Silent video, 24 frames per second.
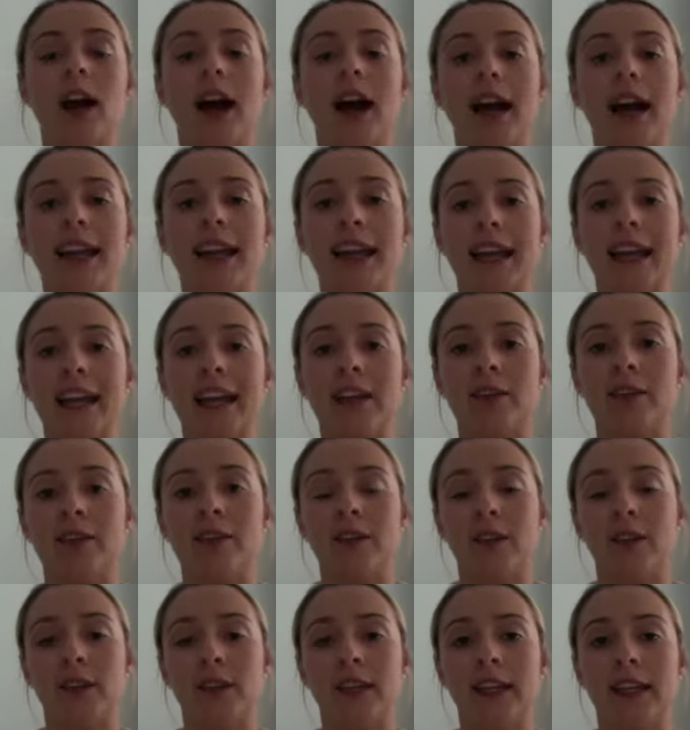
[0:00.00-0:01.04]
I gave
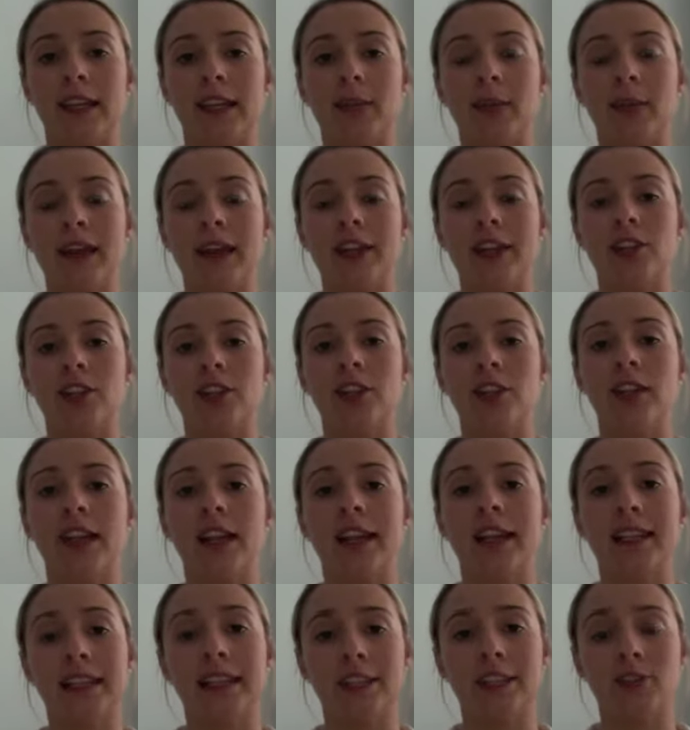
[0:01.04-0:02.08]
the patient an
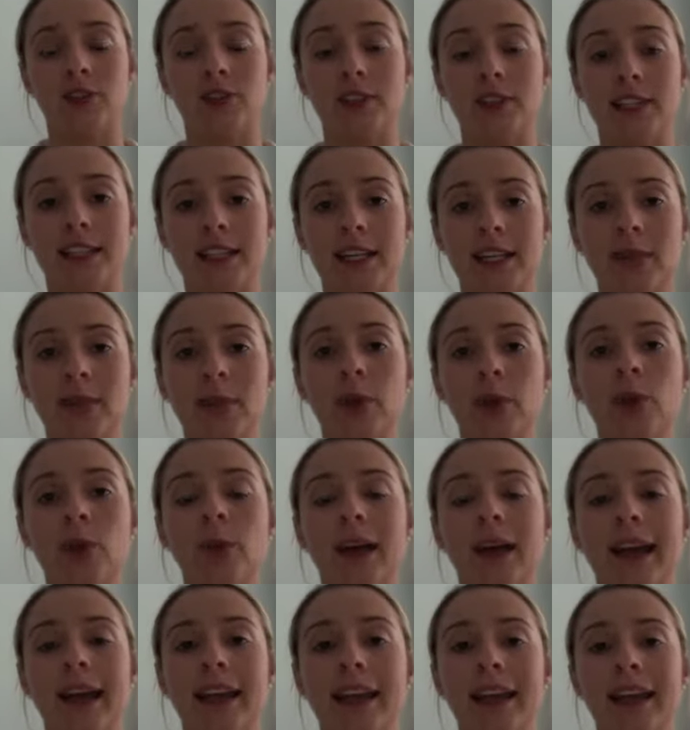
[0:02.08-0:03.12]
electricity bill
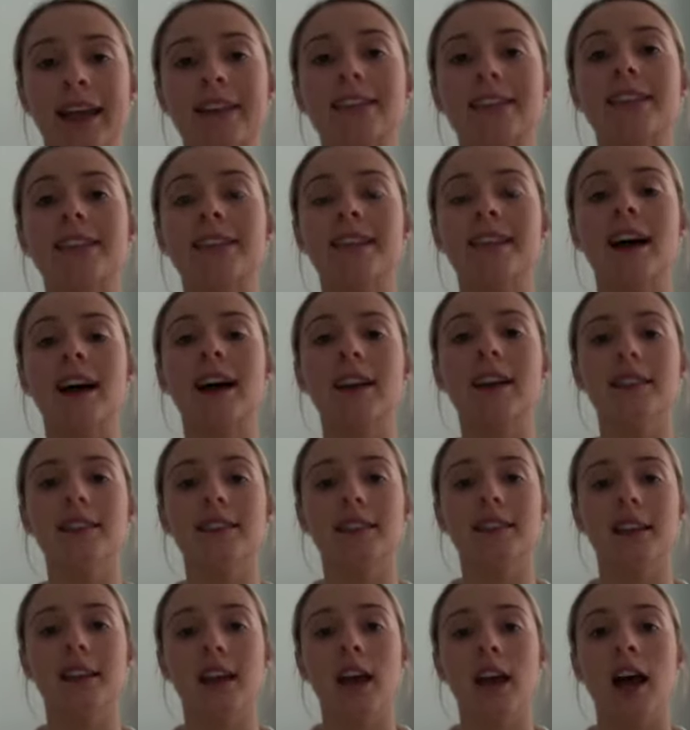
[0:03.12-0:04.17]
paying exercise,